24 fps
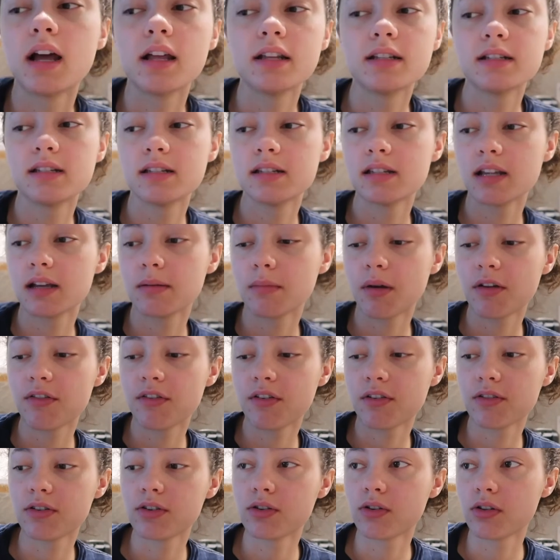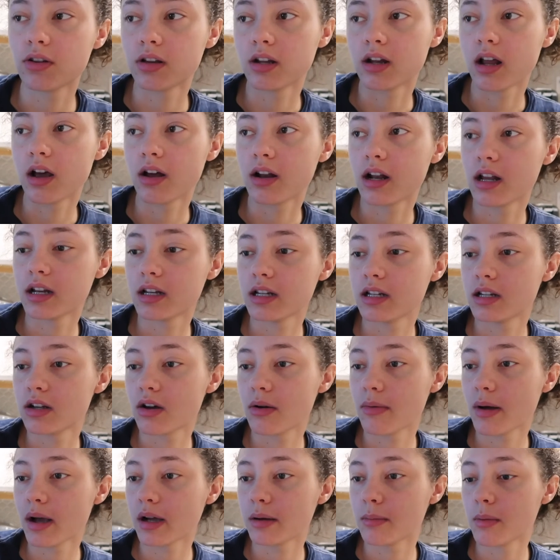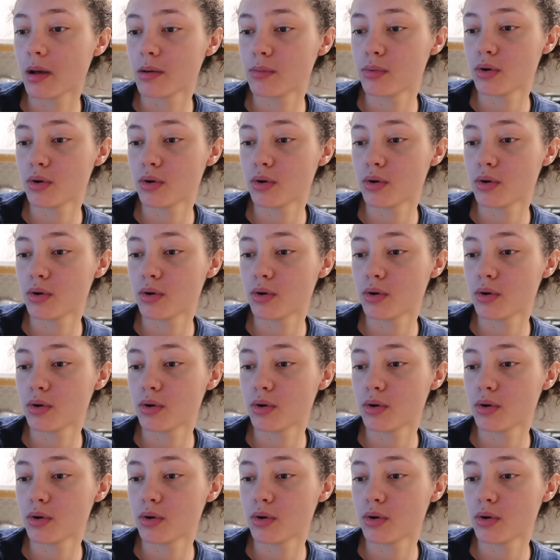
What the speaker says: This is like my favorite vanilla now, and I need to go back and buy